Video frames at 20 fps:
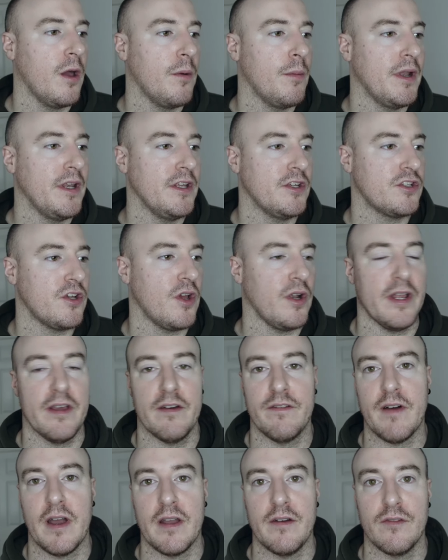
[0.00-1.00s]
it's certainly a
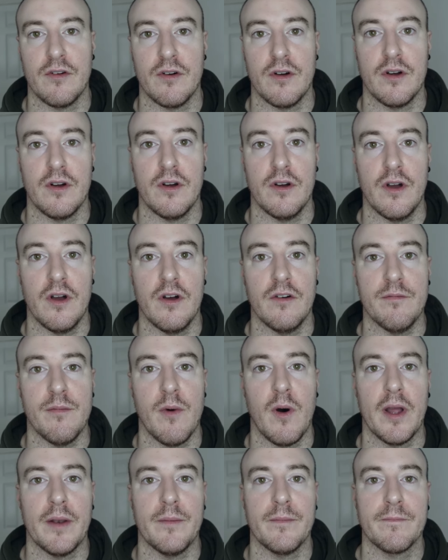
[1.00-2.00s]
favourite of
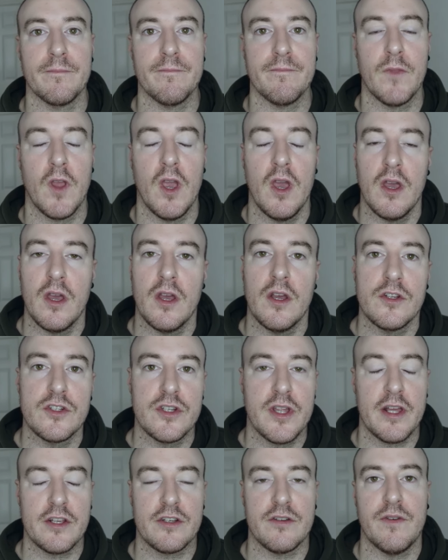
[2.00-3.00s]
mine.
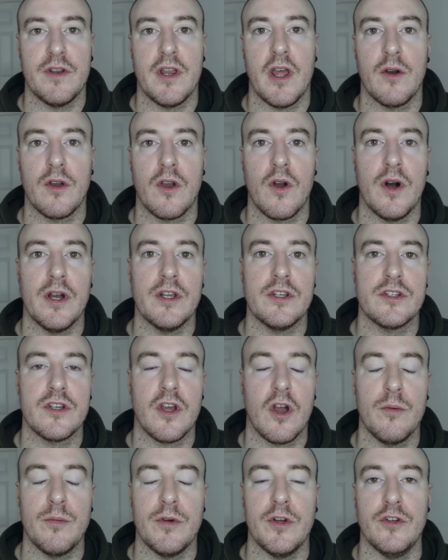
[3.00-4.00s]
So that's the video, guys.
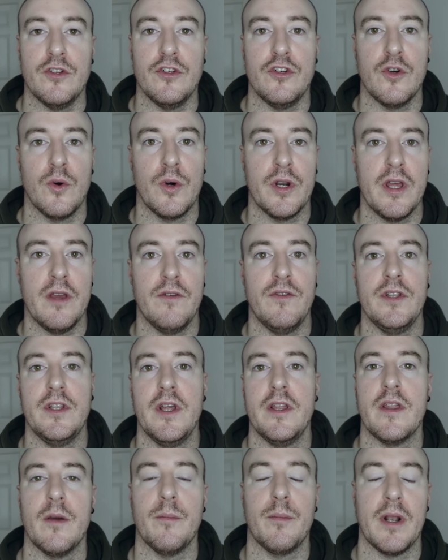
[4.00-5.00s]
I hope you enjoyed it. If you
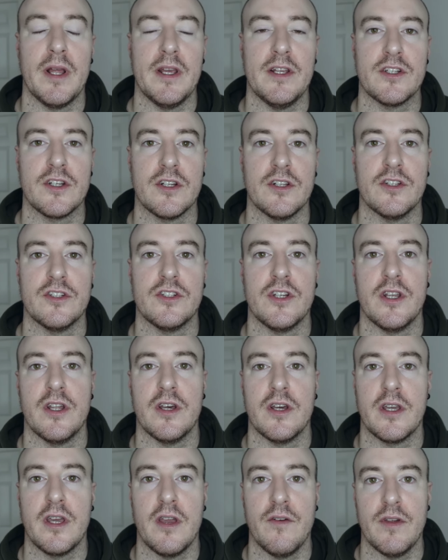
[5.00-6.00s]
did, then please
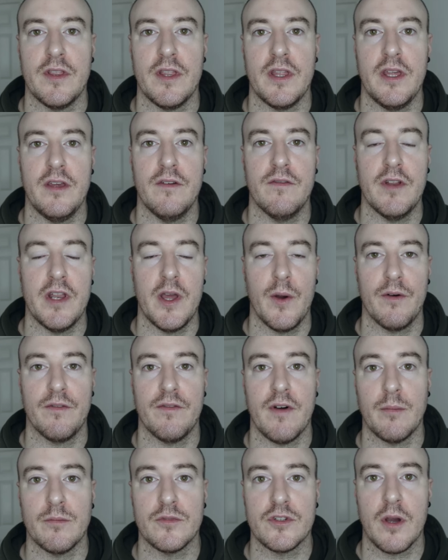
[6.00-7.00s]
consider giving the video a
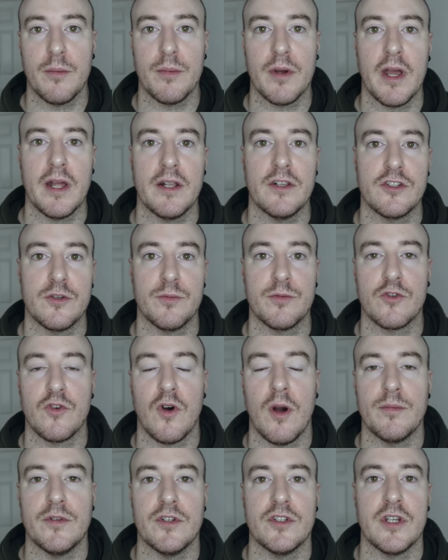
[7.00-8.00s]
thumbs up and
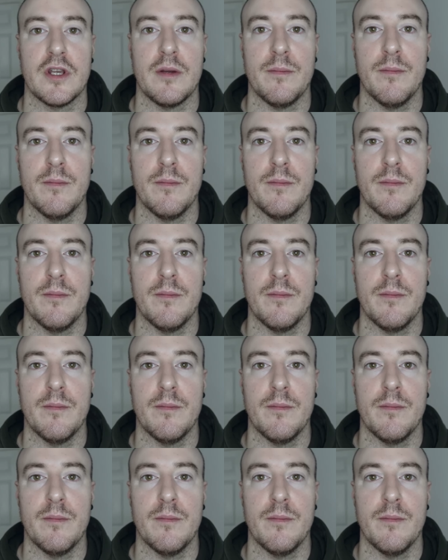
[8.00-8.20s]
subscribe to see